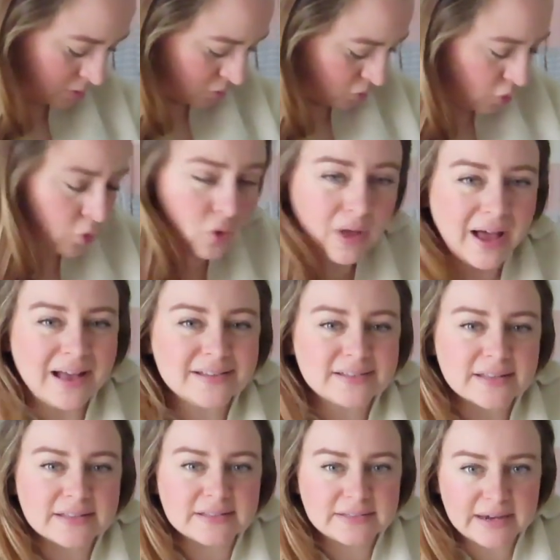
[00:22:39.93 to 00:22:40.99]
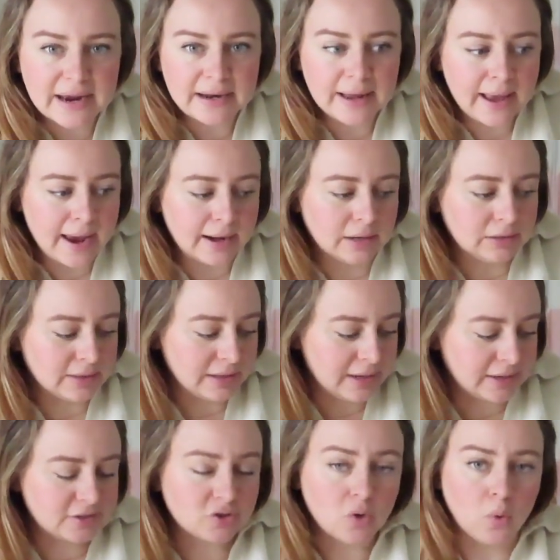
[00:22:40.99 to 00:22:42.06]
has this data
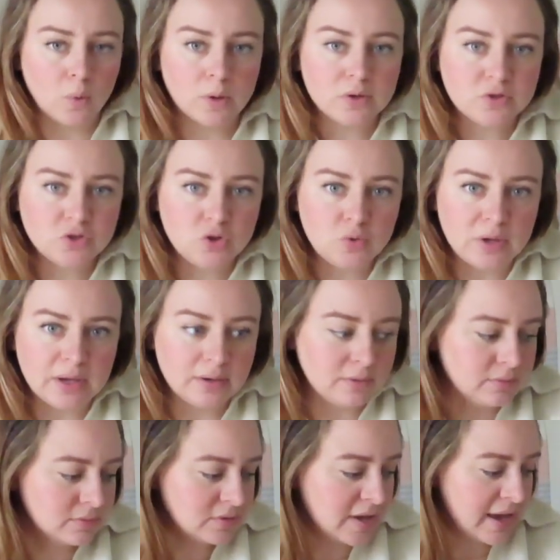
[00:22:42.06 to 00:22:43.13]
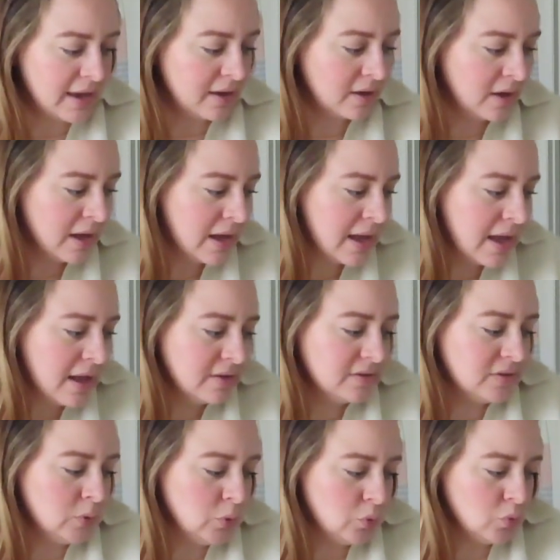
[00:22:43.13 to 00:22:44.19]
analytics course you can take
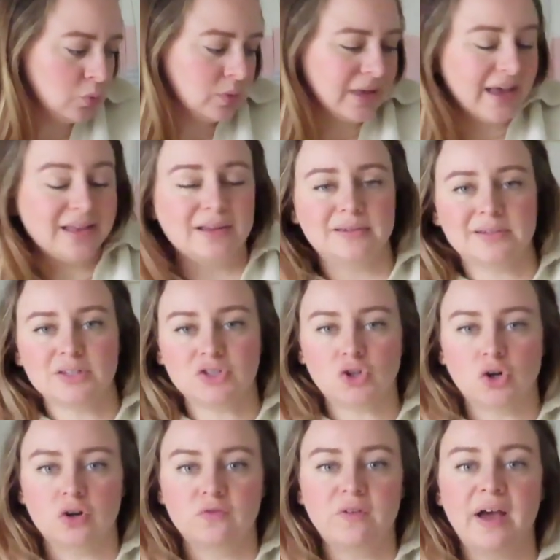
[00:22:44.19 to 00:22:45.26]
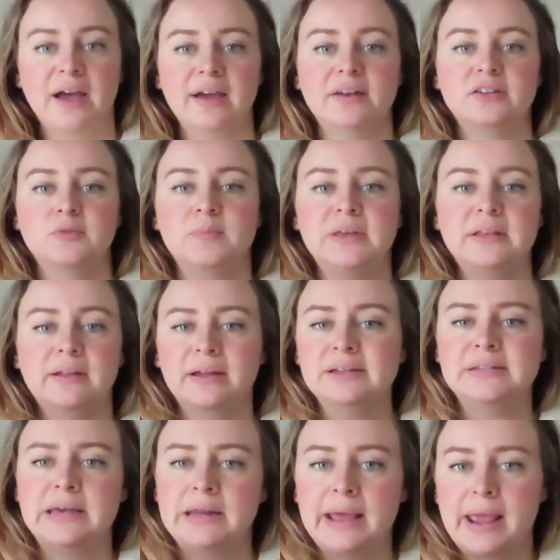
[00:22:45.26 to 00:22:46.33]
to get certified to be like
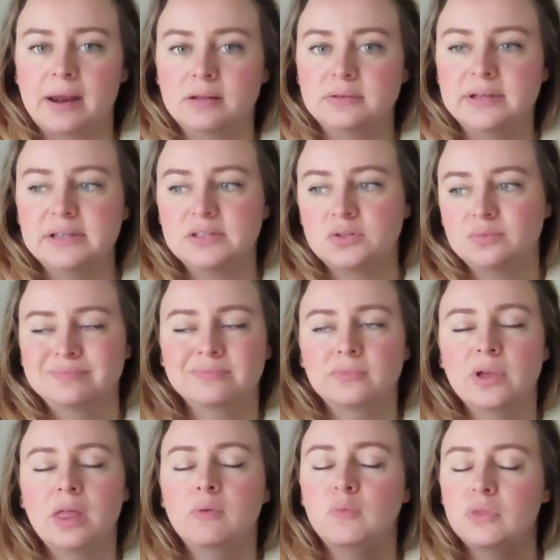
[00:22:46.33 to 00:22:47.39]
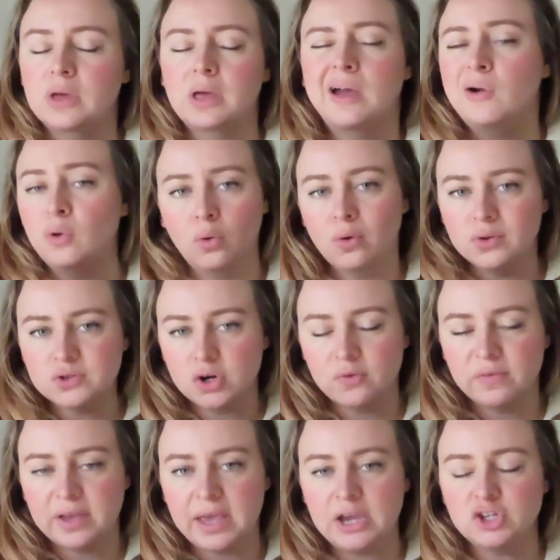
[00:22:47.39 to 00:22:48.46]
a data analyst with like a Google
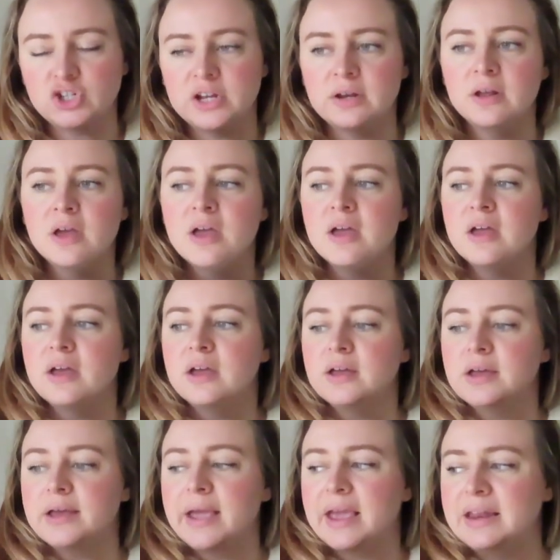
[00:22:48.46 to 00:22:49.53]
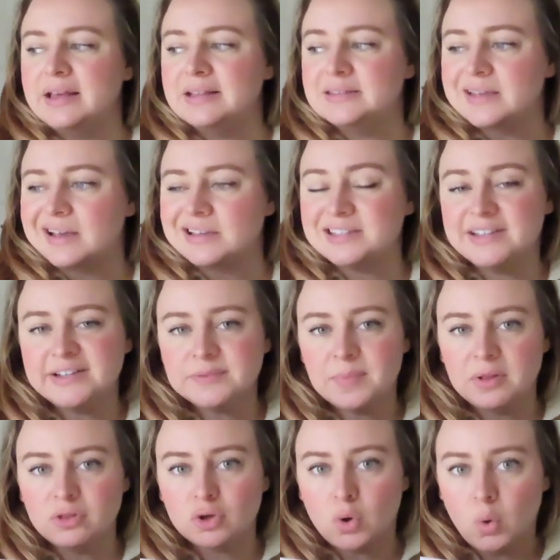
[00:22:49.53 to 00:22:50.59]
certification. And it's like a
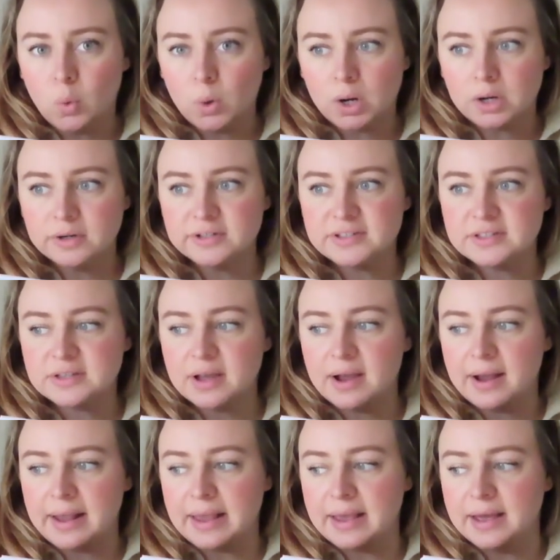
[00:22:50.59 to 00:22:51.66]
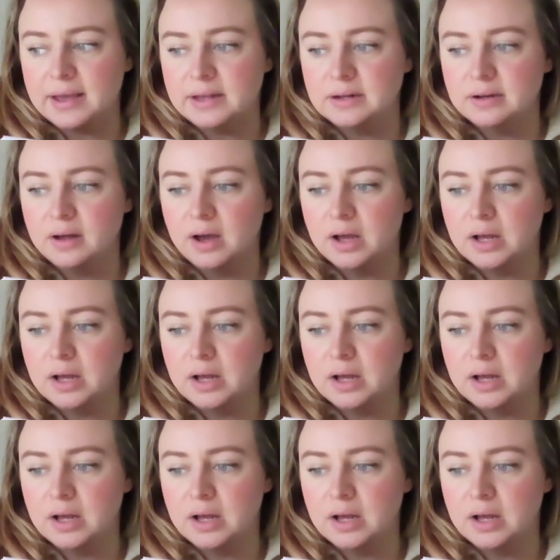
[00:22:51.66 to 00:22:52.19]
6-month course, and